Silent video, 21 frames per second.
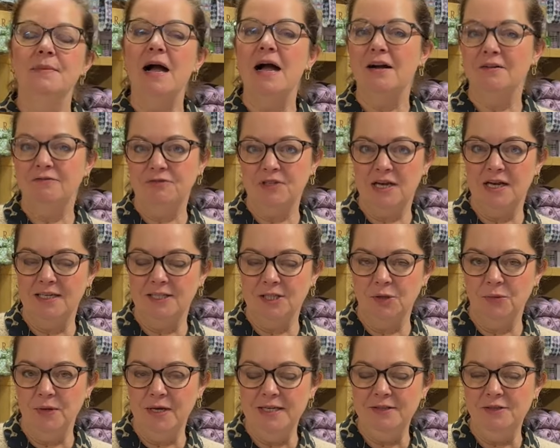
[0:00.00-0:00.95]
After
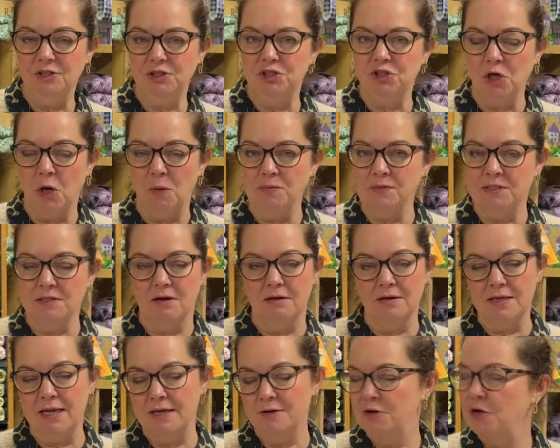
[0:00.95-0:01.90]
Halloween, the shops
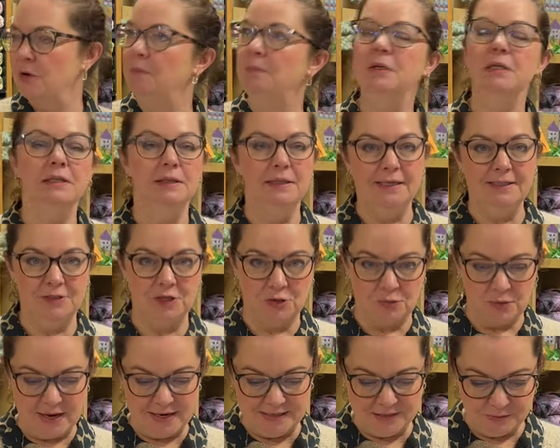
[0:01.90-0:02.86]
start getting completely
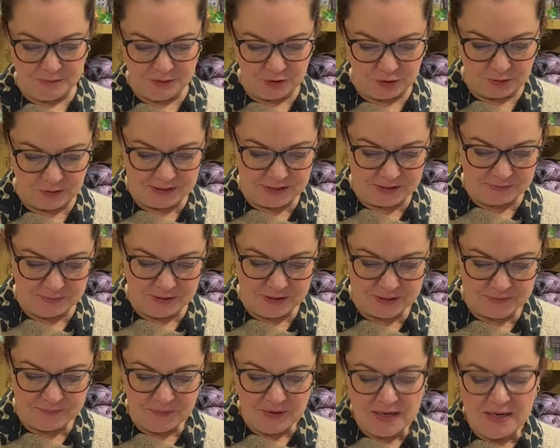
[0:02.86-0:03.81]
crazy with
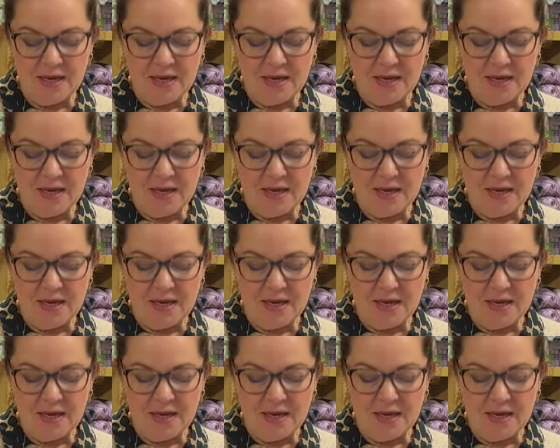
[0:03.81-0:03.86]
Christmas.